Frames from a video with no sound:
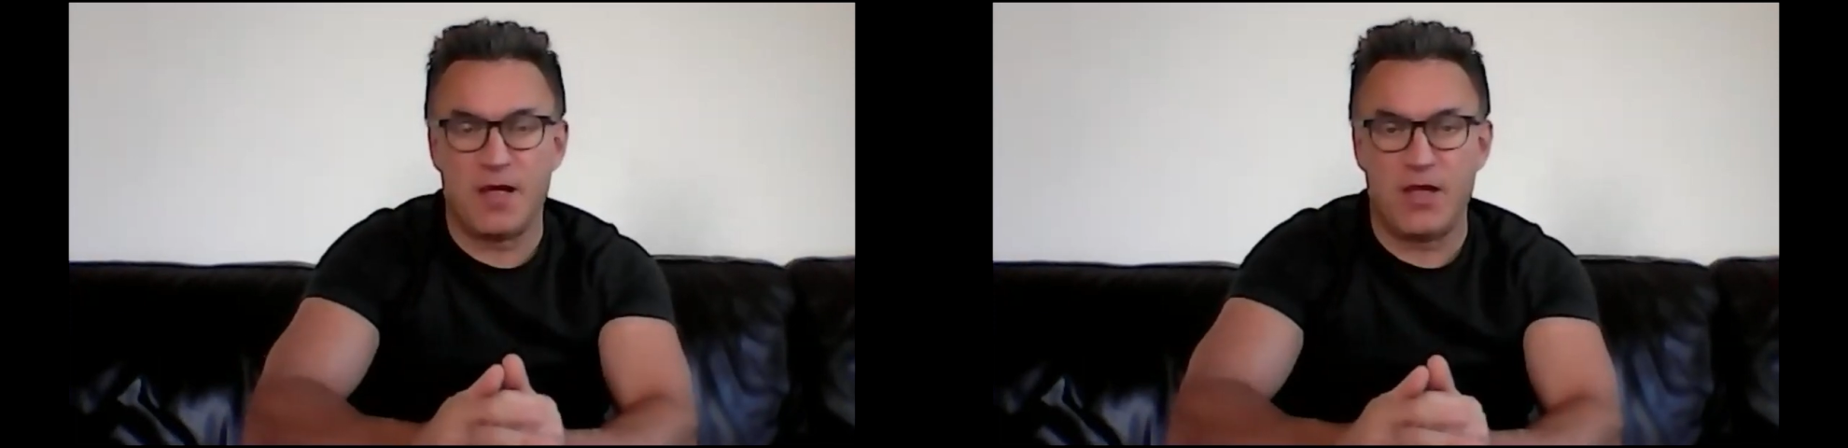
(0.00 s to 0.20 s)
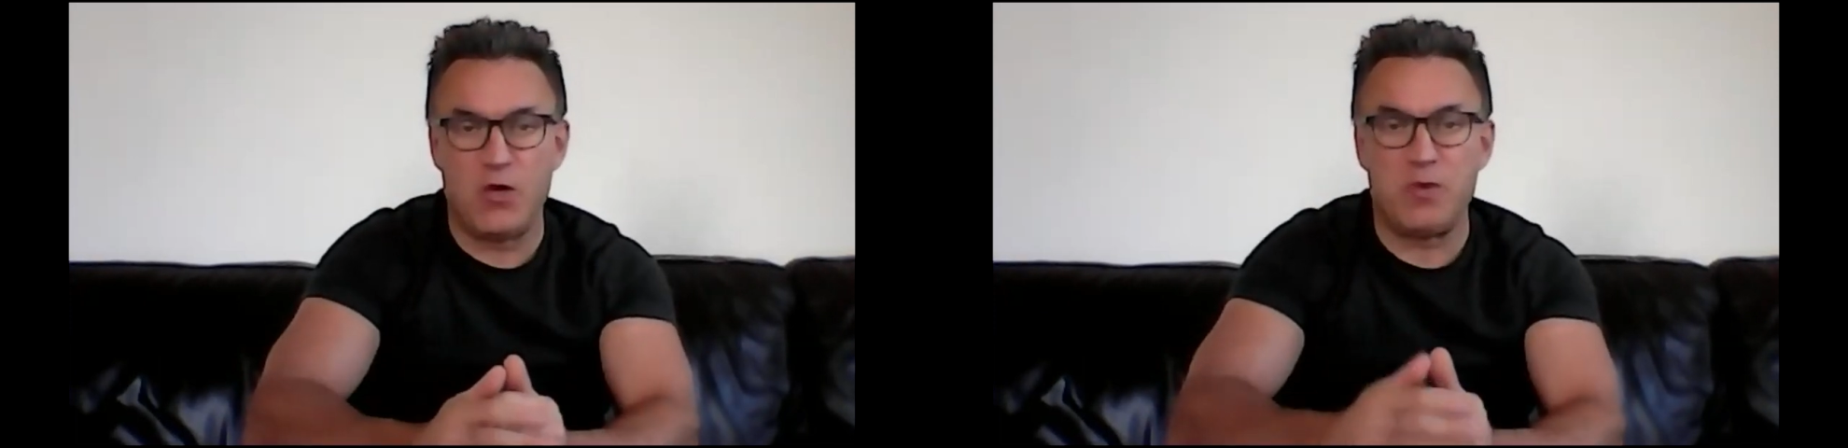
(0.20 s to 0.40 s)

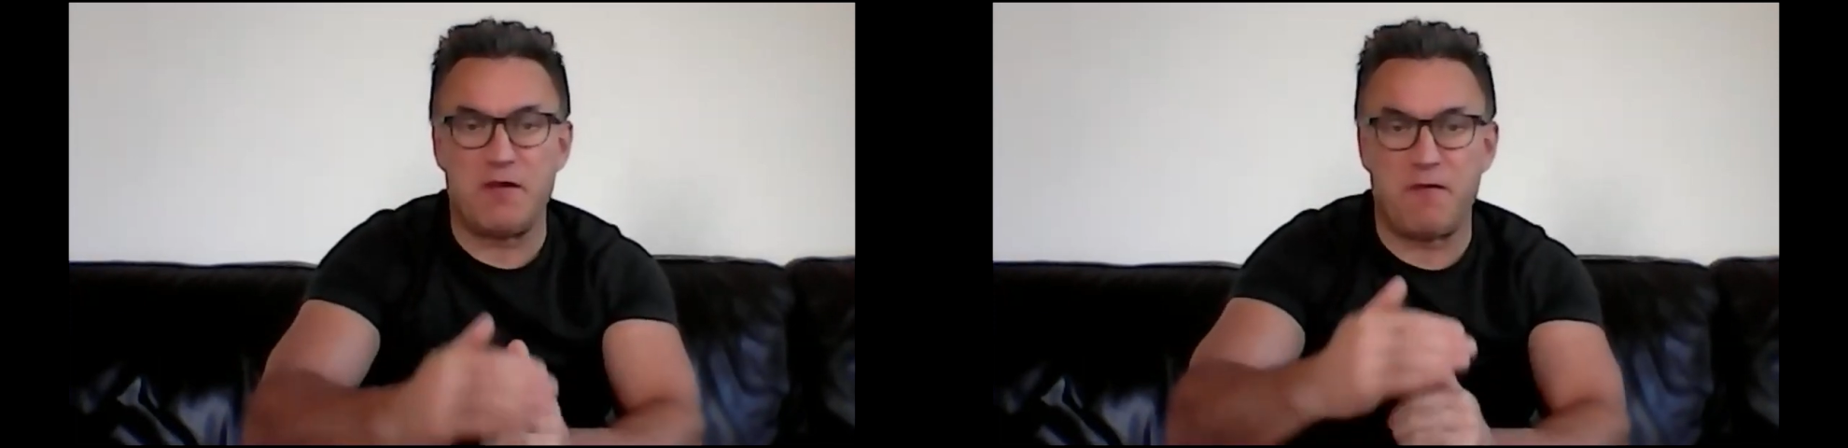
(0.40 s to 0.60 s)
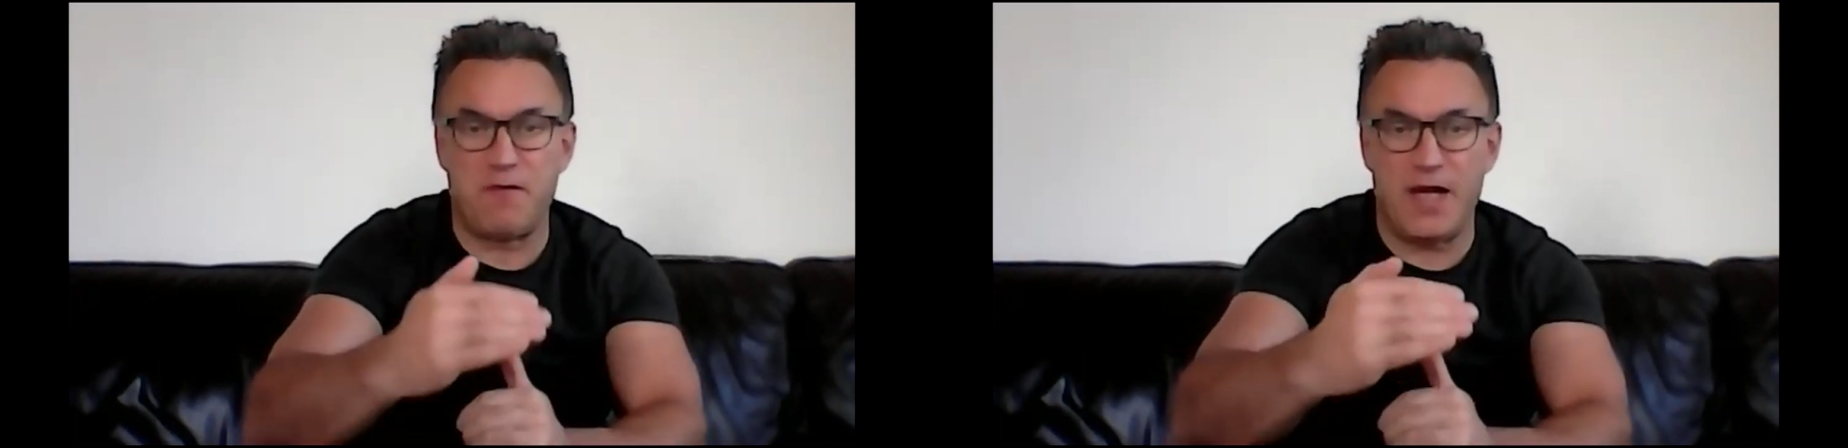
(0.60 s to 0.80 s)
You would have
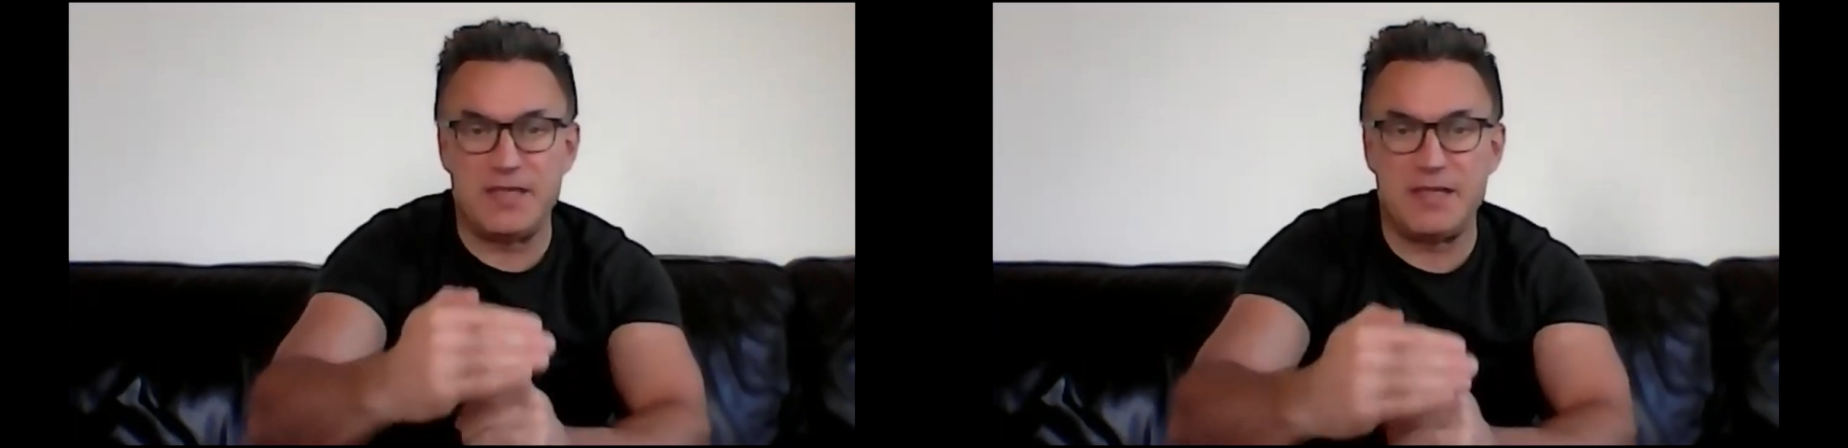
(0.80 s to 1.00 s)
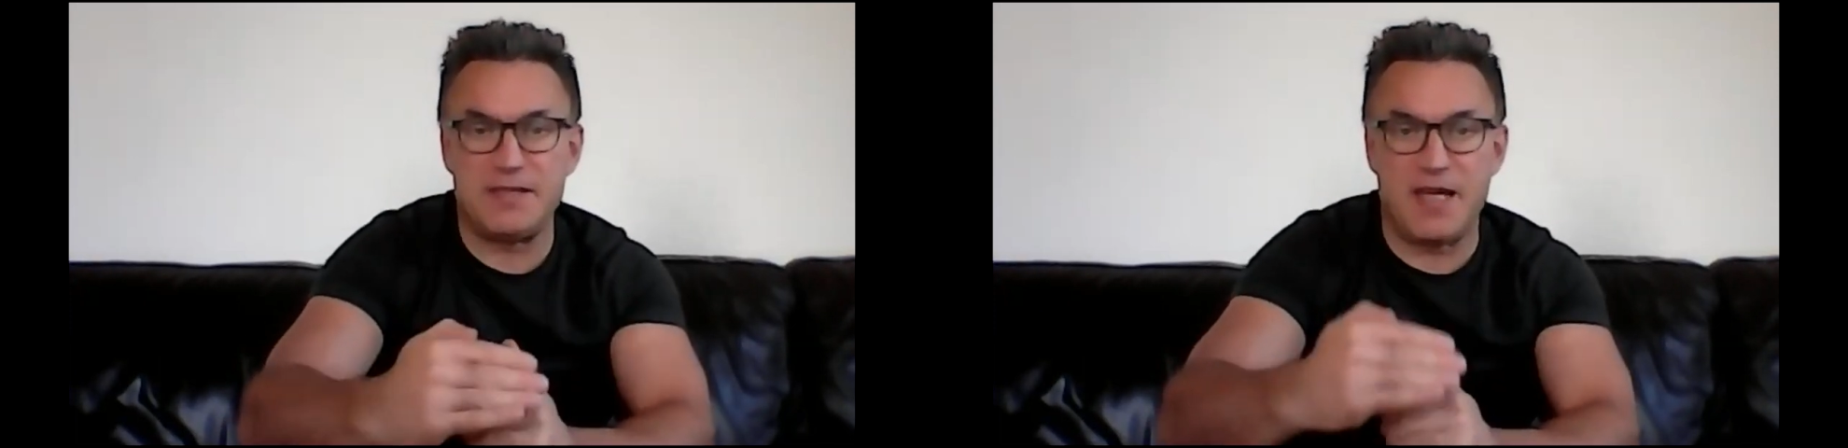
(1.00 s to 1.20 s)

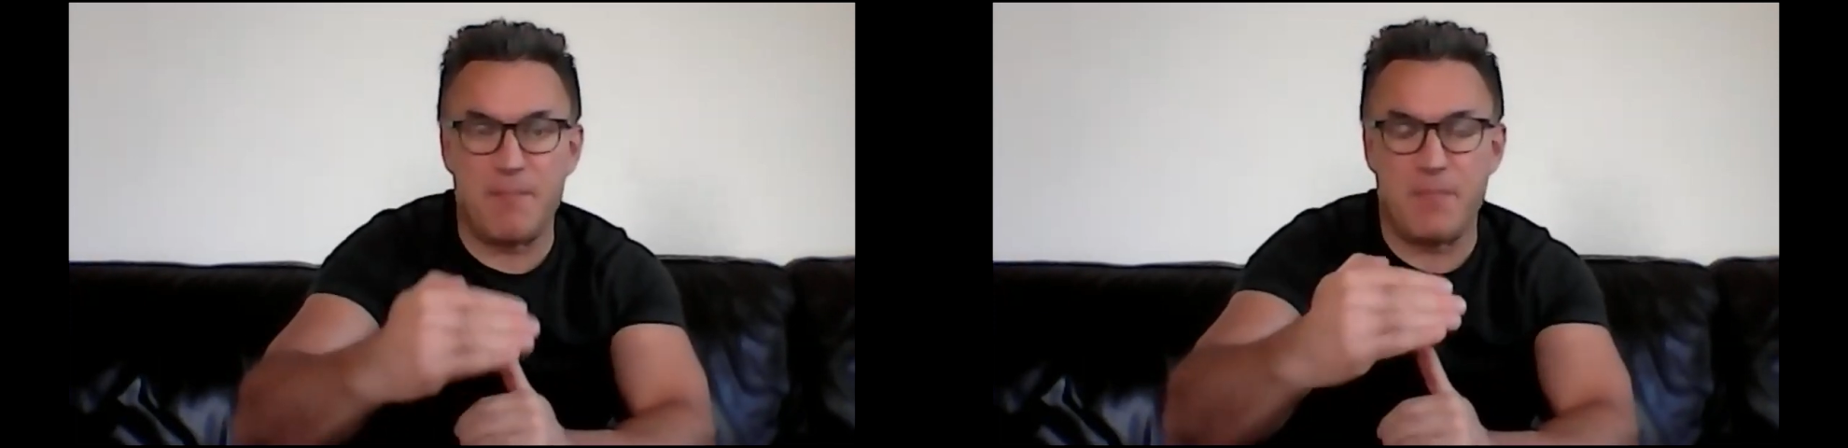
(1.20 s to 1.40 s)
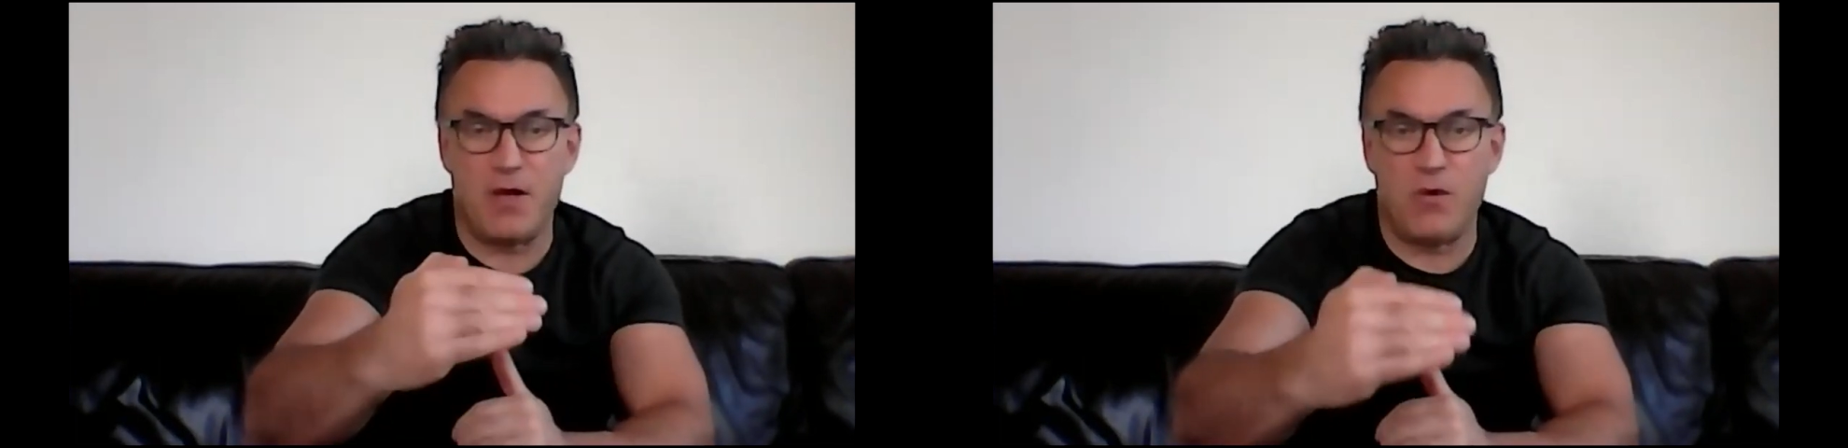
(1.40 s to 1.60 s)
flooded
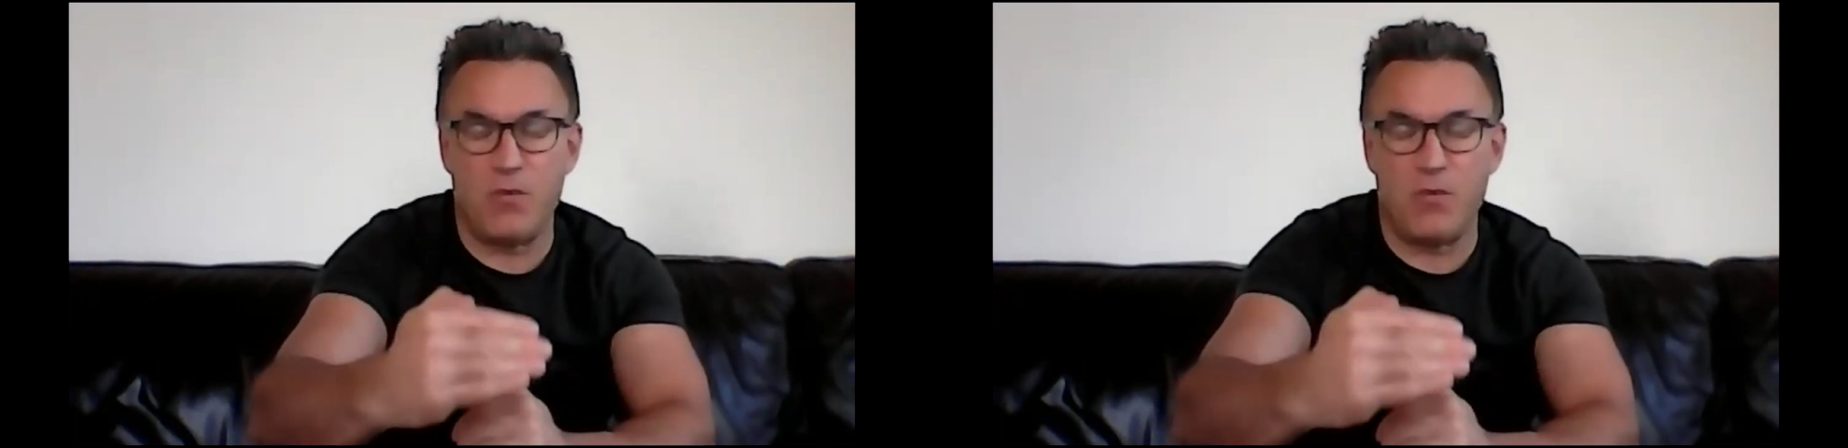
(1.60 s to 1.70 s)
them